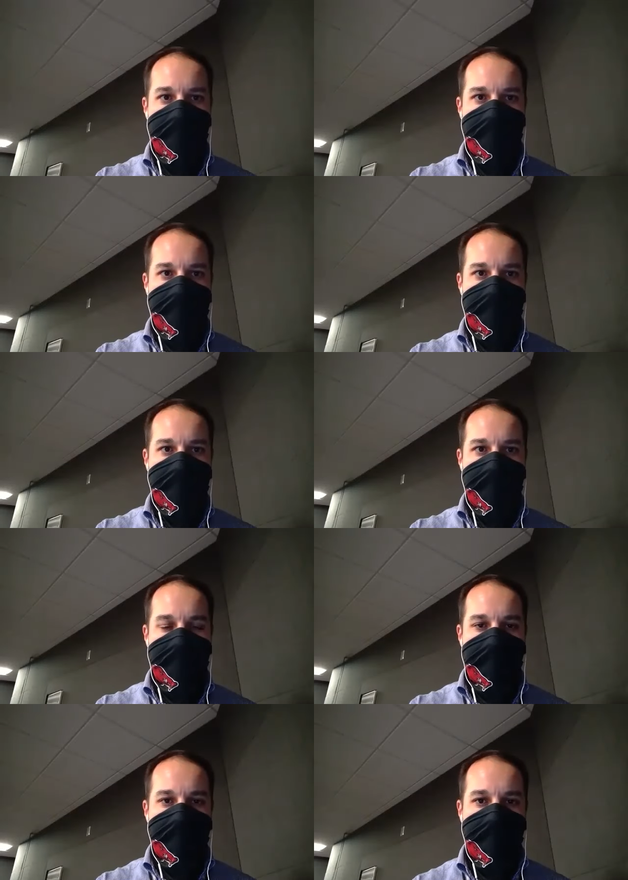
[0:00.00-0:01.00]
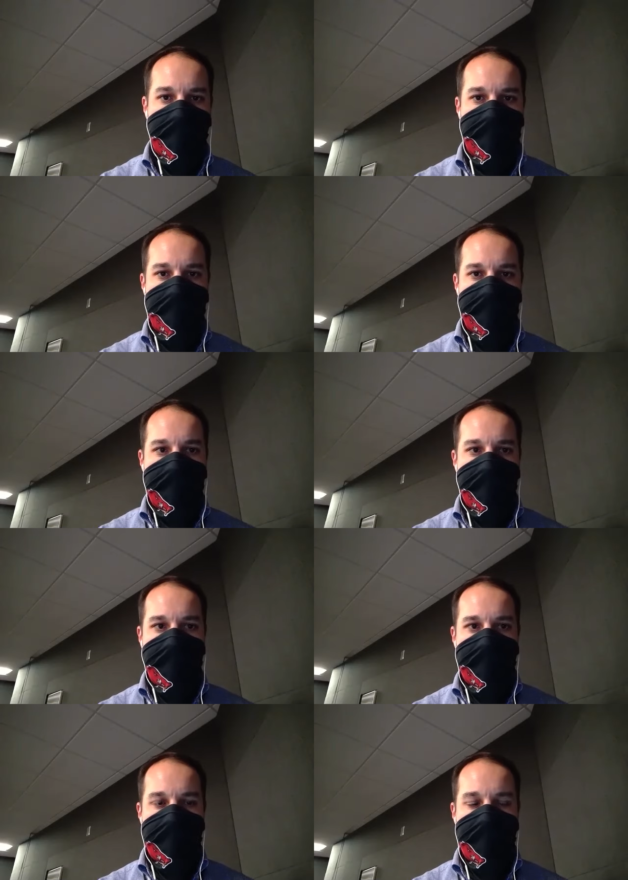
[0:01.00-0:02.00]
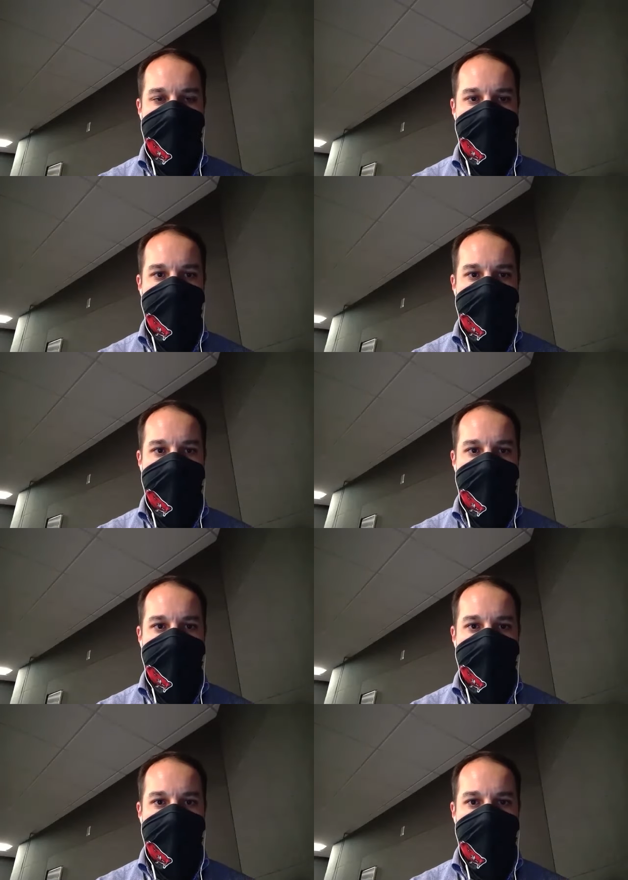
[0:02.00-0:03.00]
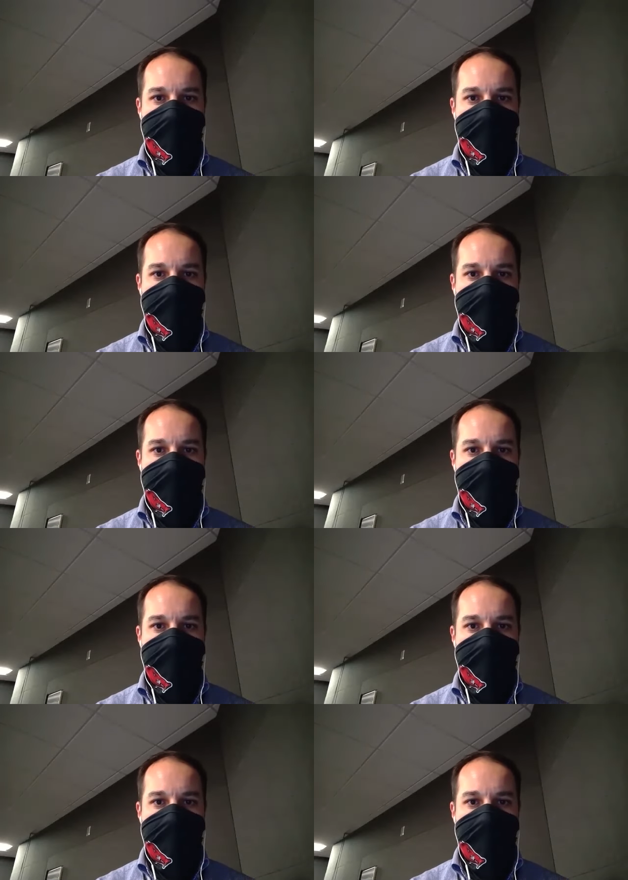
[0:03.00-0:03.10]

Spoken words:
(no one is talking)